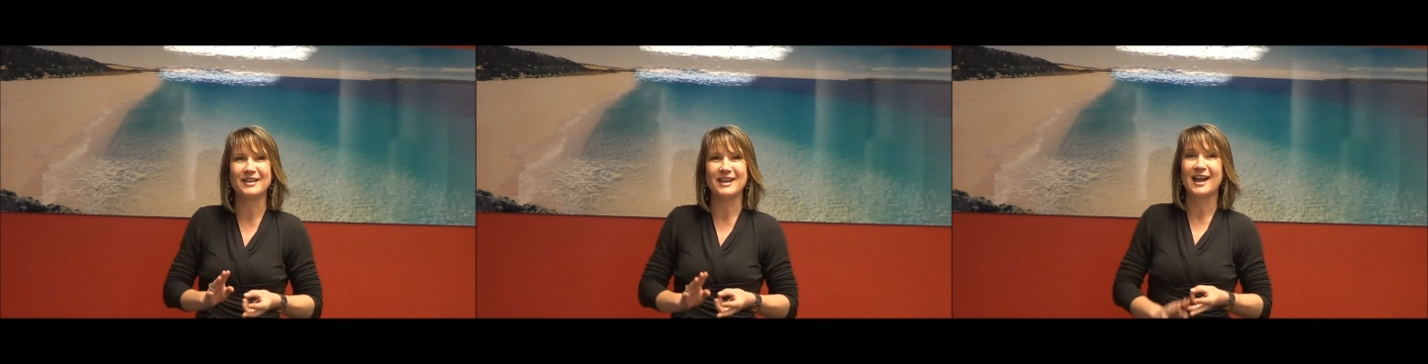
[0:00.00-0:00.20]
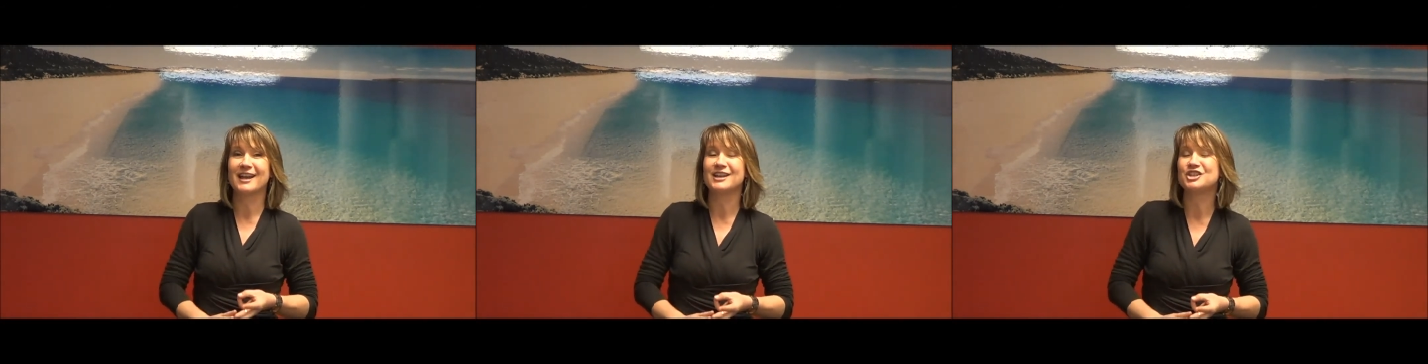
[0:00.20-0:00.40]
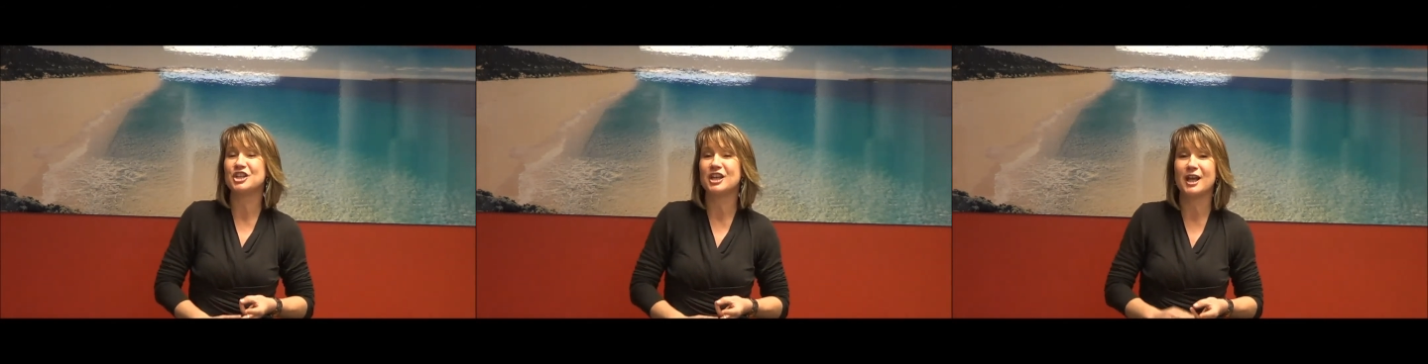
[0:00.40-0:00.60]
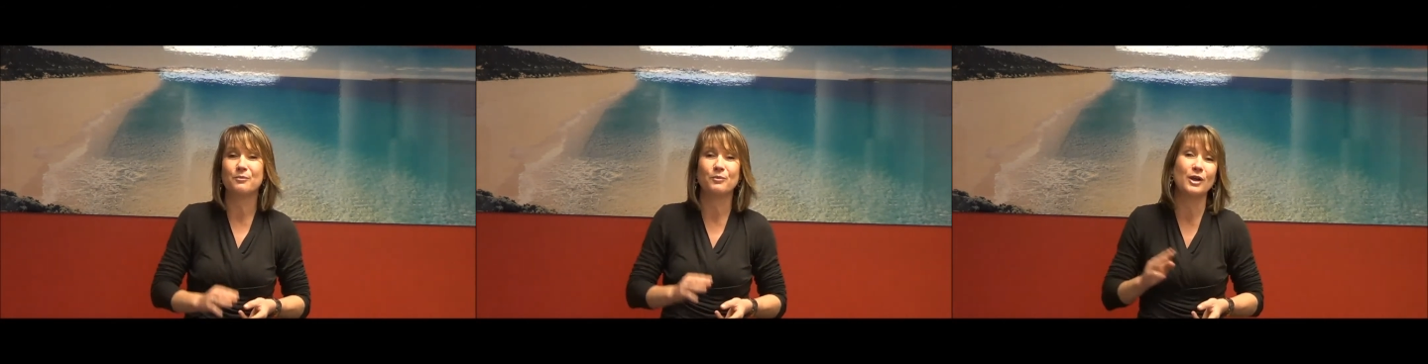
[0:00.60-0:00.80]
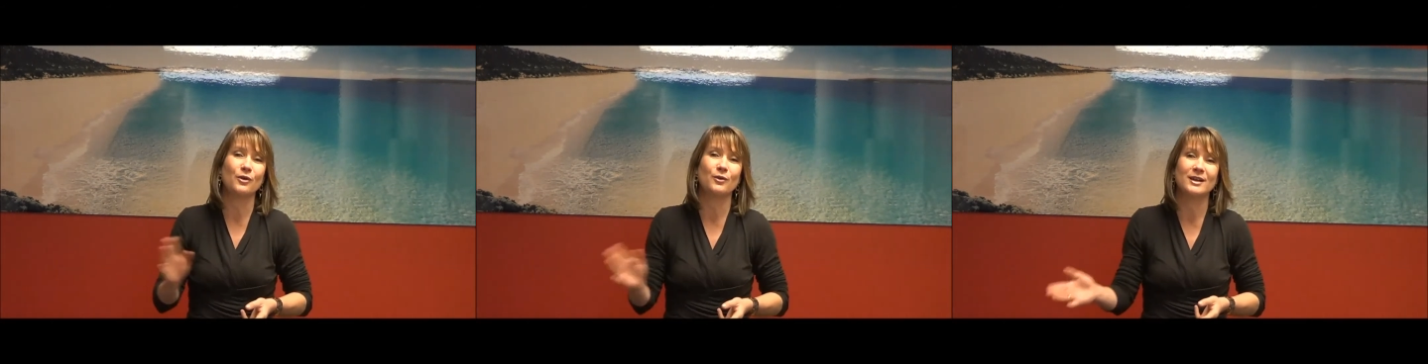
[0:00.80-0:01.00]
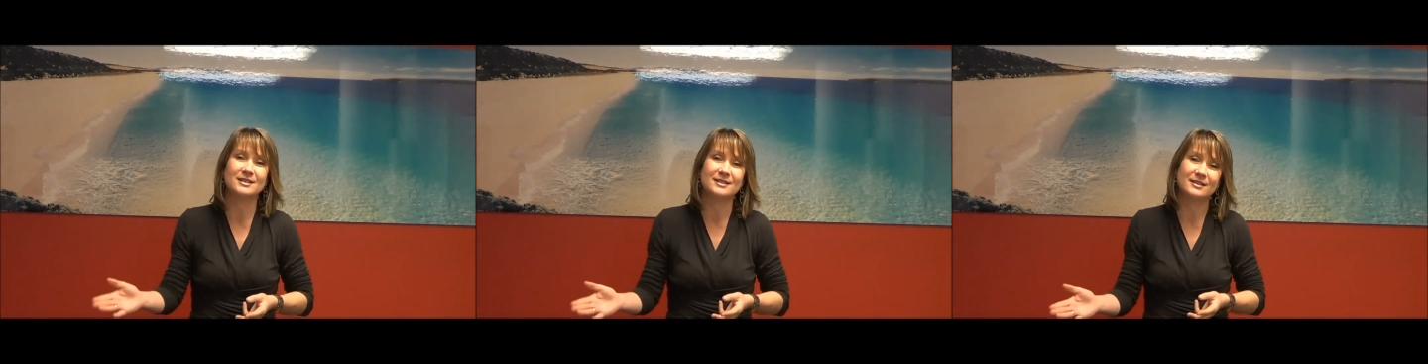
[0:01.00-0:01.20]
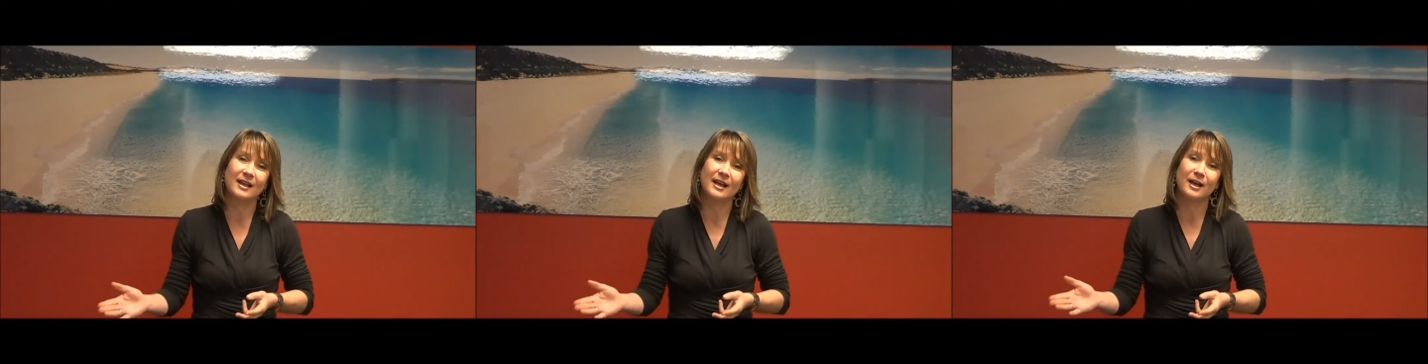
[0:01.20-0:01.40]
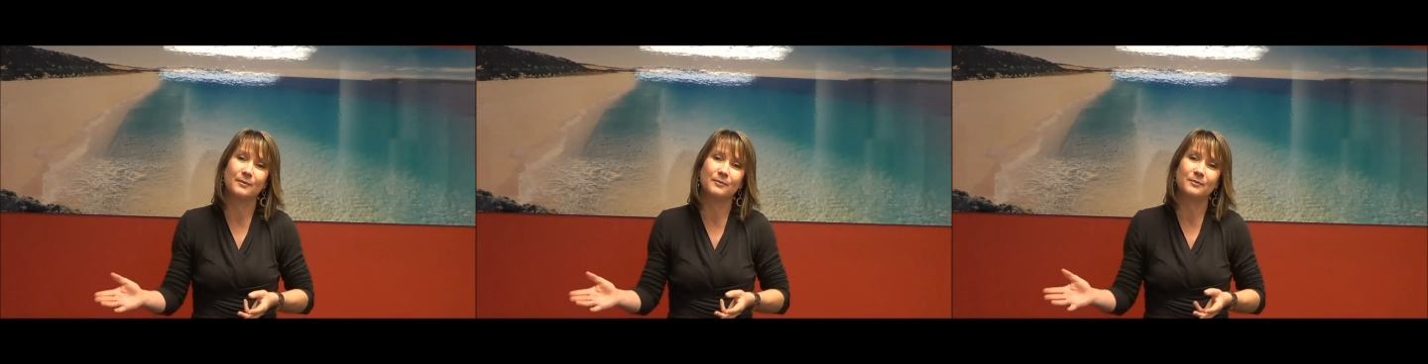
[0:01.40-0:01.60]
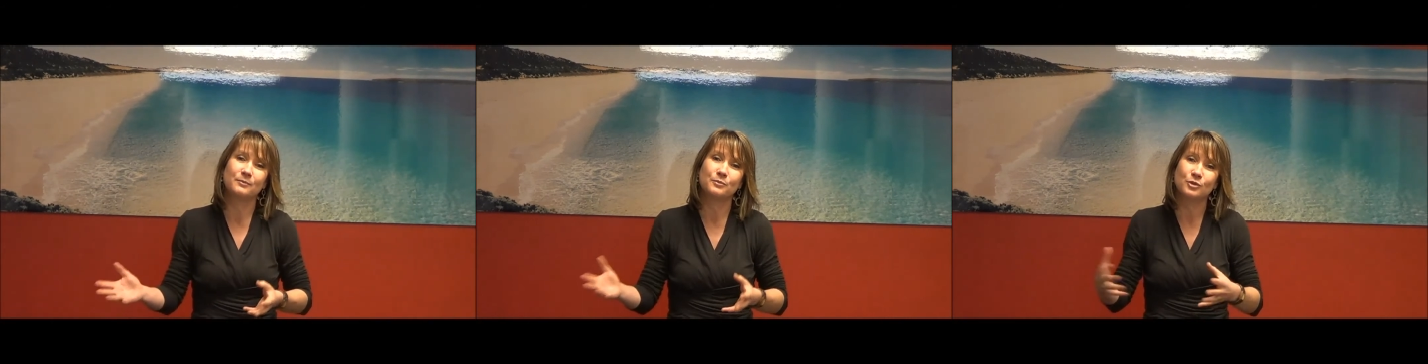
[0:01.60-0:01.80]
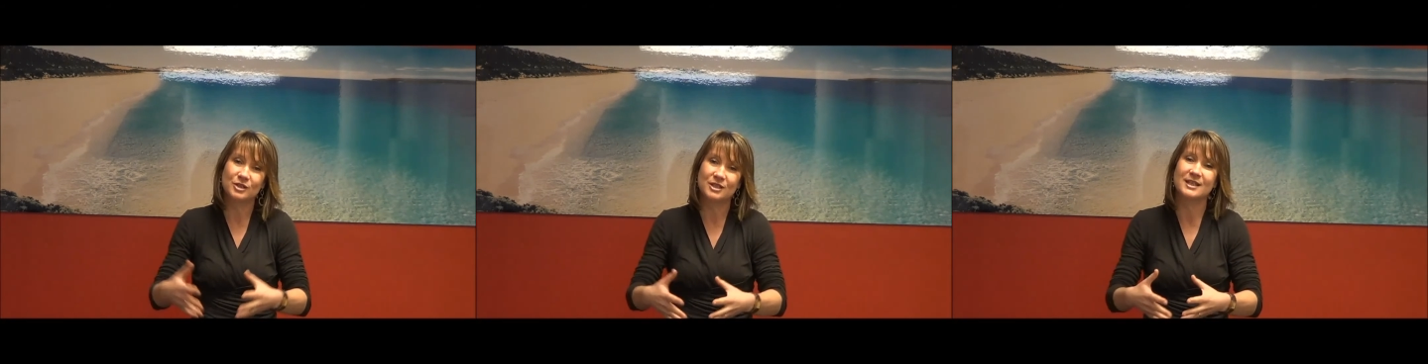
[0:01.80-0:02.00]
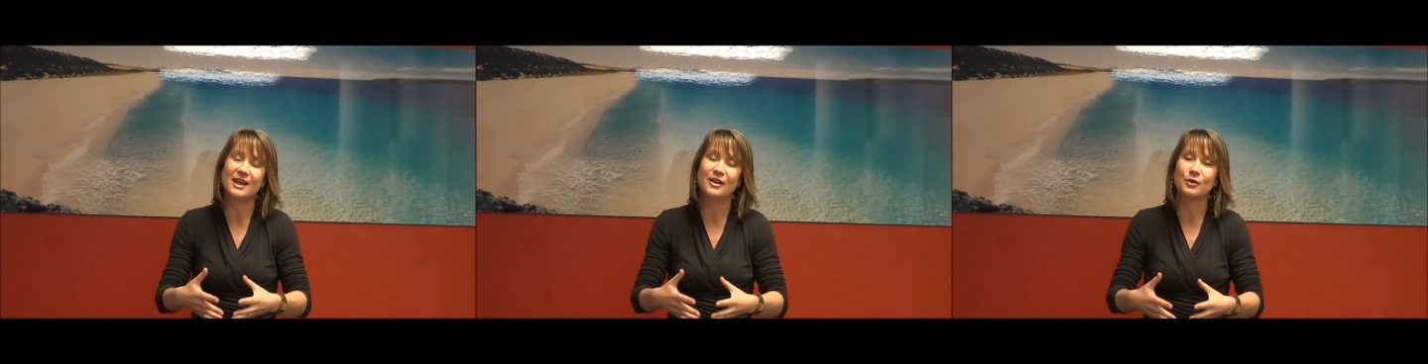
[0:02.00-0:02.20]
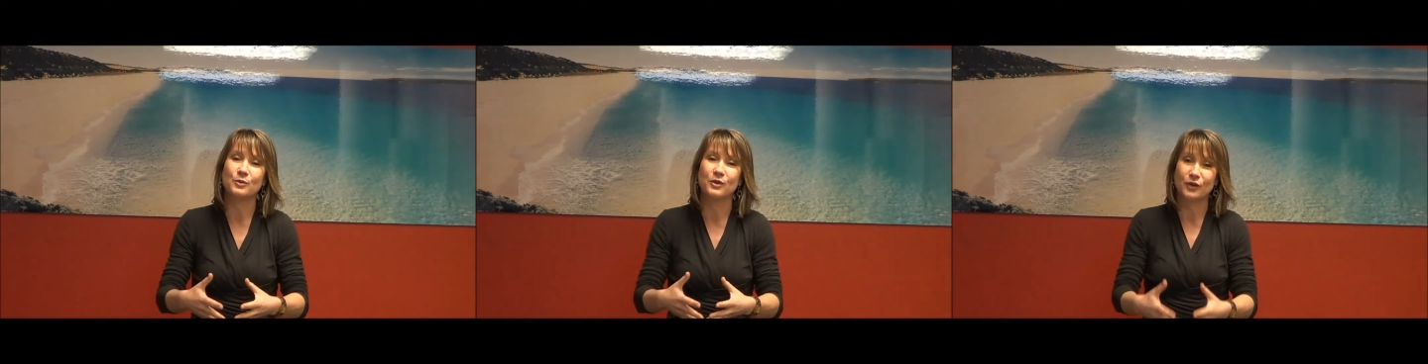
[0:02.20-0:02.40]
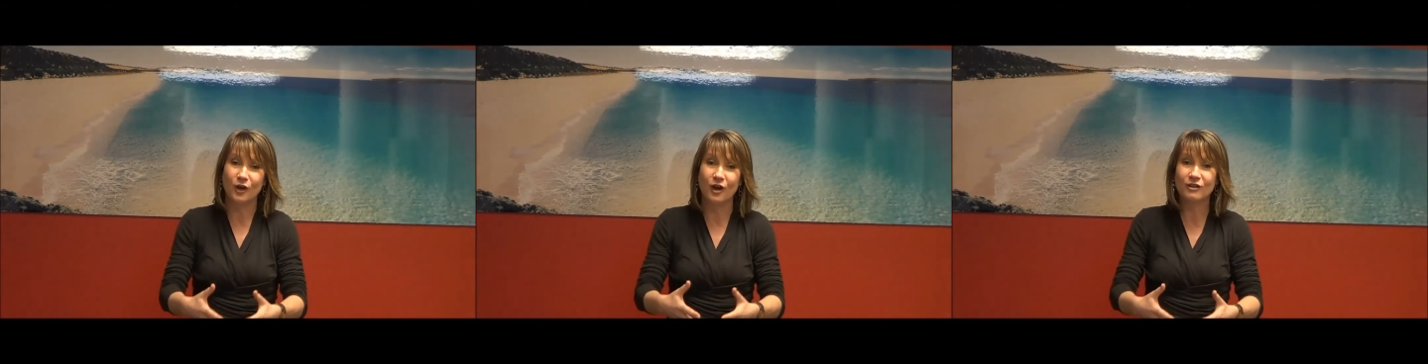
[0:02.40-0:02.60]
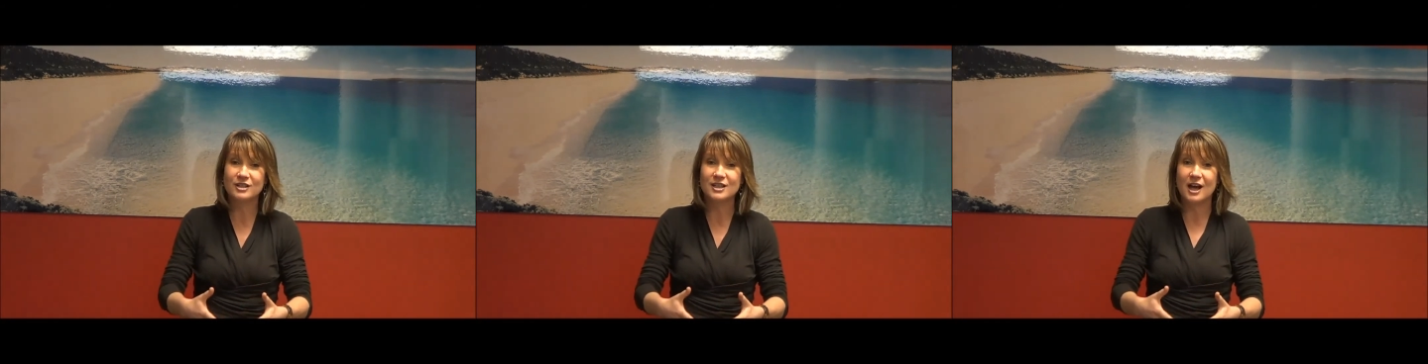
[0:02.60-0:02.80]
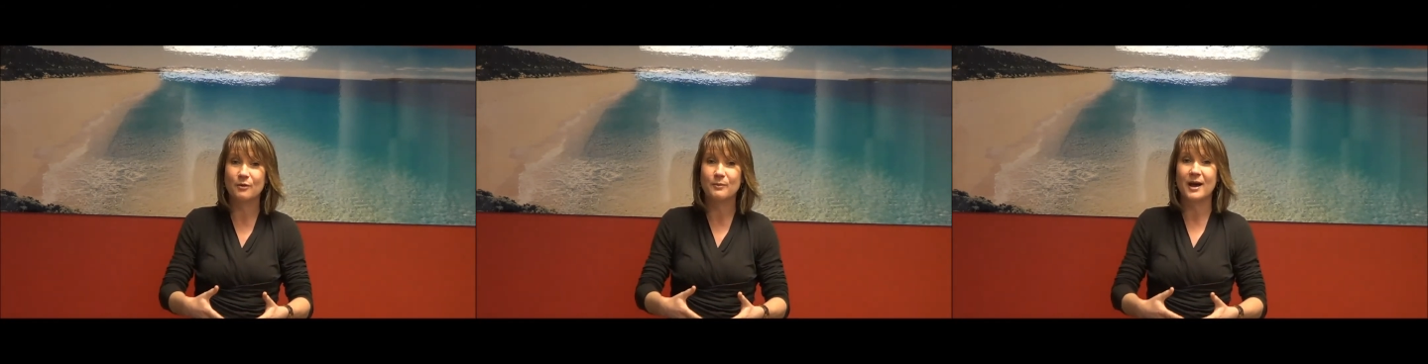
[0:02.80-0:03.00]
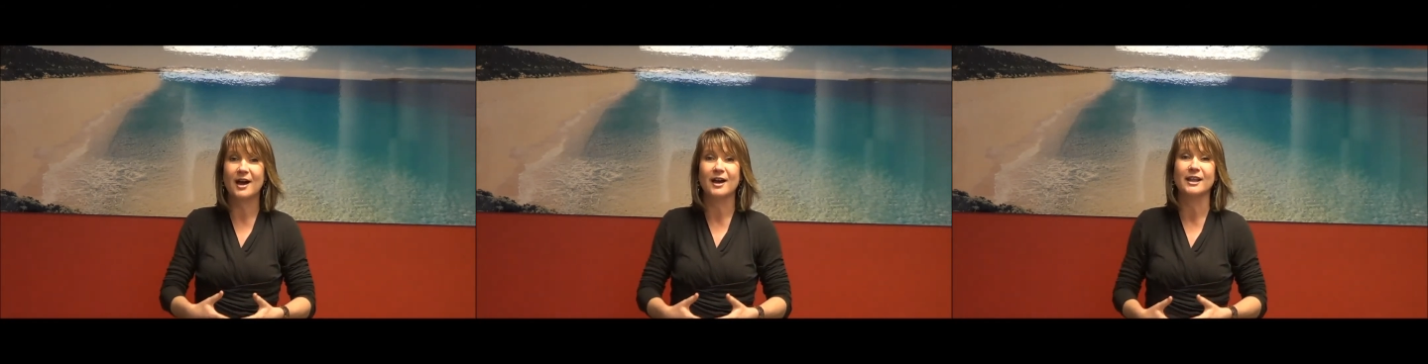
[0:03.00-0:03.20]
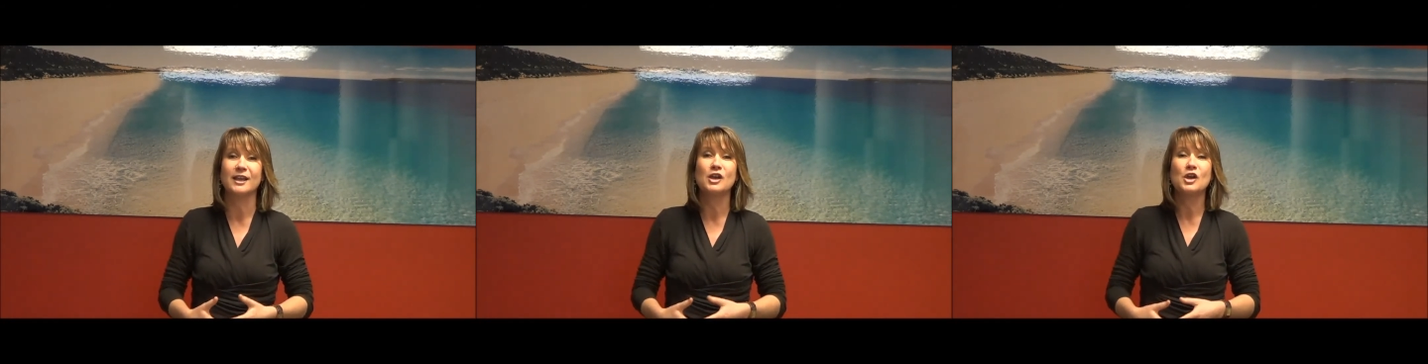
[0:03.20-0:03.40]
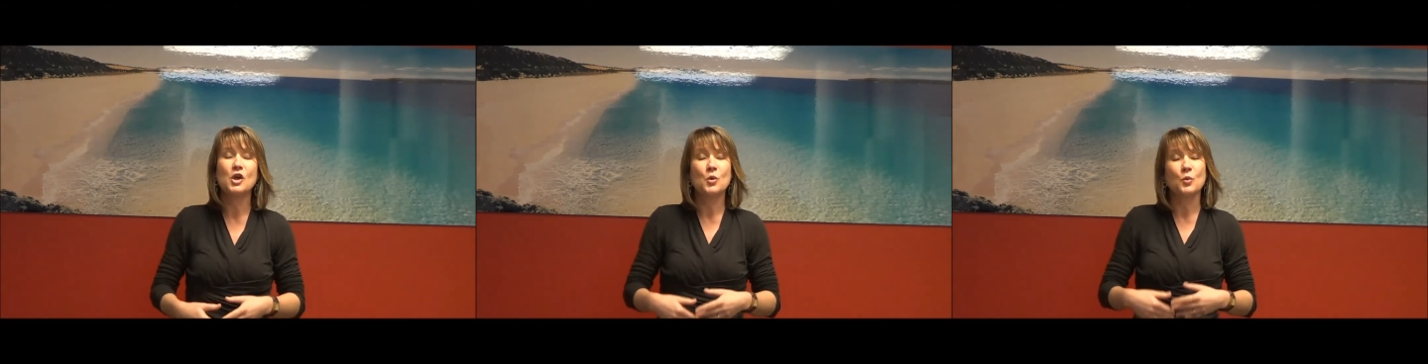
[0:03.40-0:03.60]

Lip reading: The AGM we always put together with a cocktail party